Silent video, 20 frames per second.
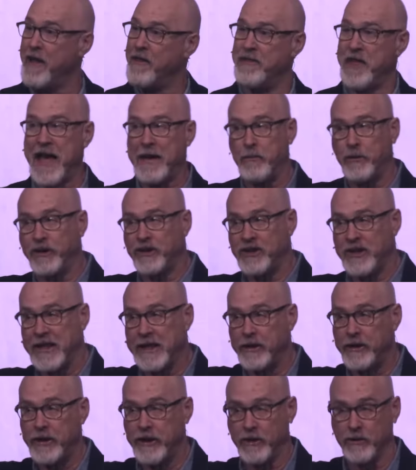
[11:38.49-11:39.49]
They will
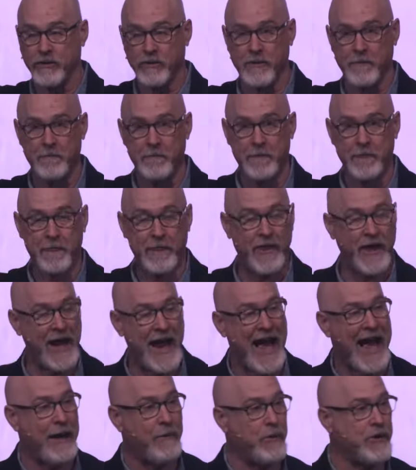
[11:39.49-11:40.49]
tell you that
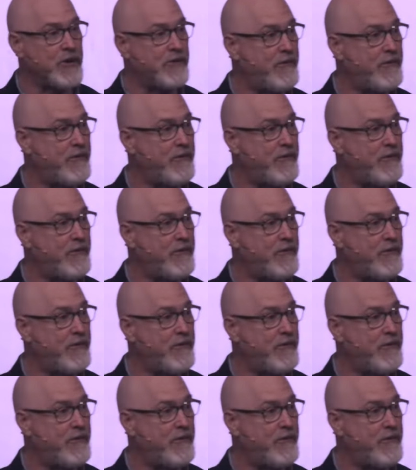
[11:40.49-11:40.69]
I was